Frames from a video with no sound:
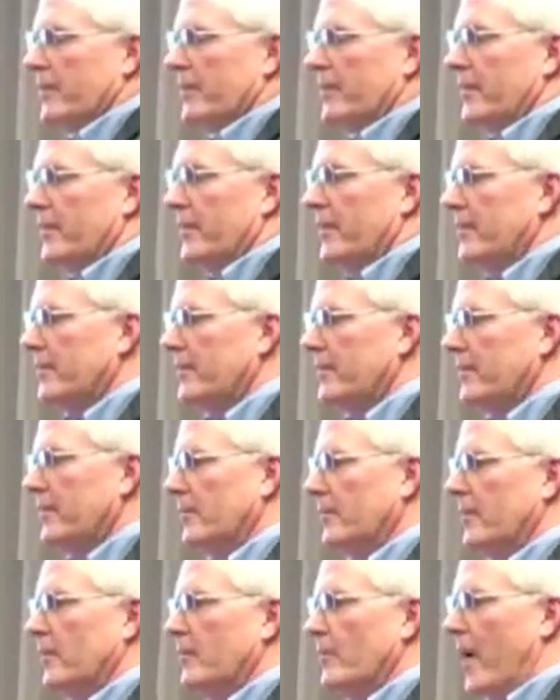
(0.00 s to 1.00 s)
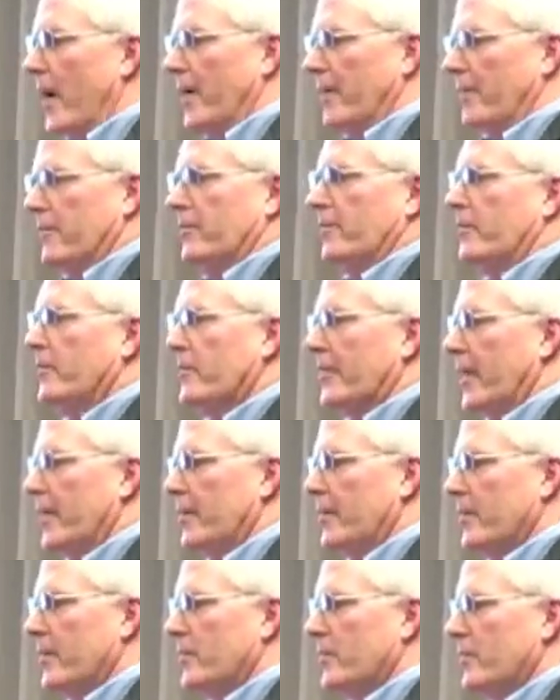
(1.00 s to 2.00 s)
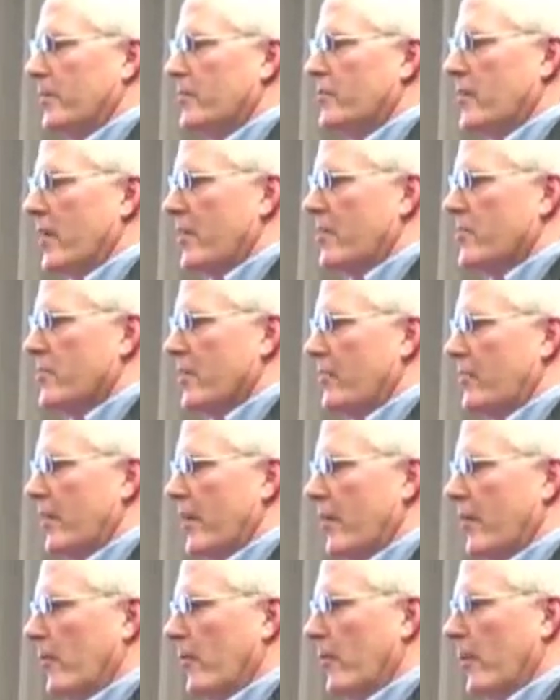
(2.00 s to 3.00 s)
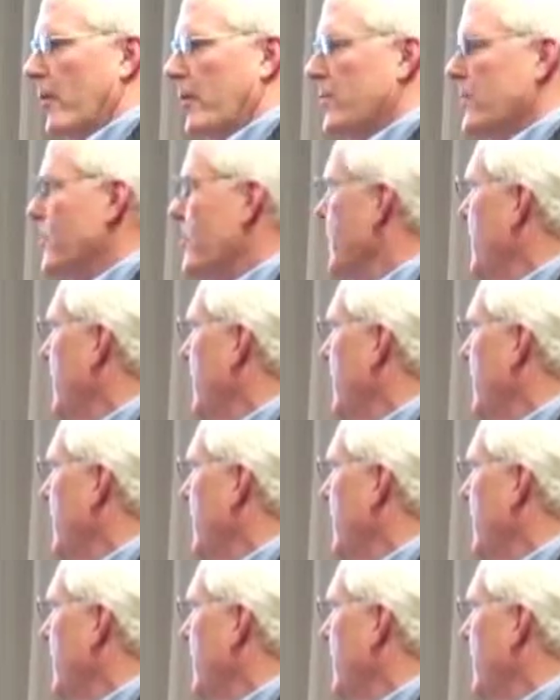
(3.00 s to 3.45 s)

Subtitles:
at the little model, and you can get an appreciation of how it works.